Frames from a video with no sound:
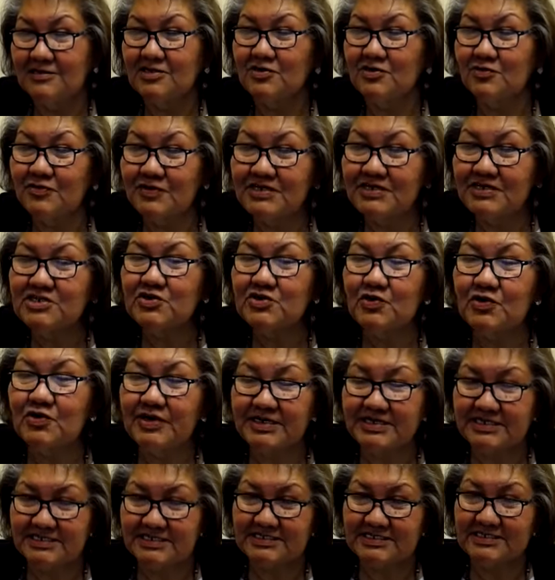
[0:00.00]
to
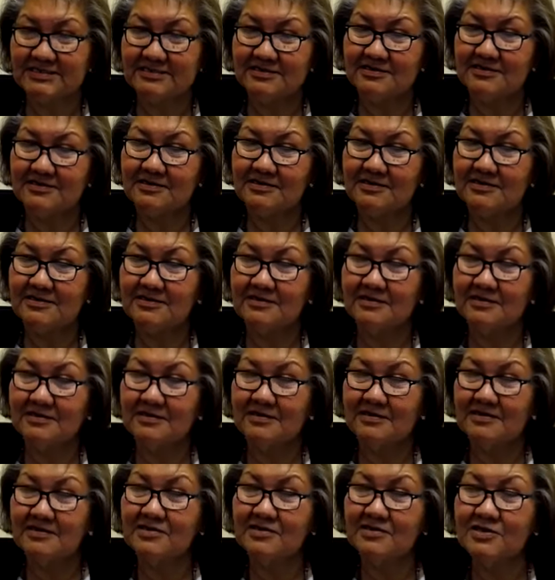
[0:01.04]
rejoice,
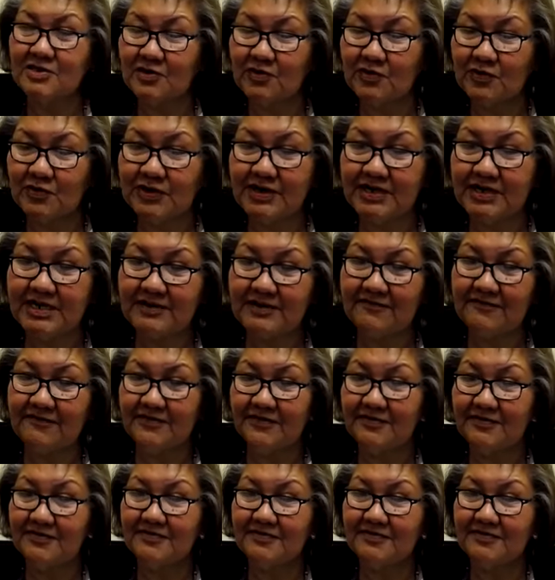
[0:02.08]
to grieve,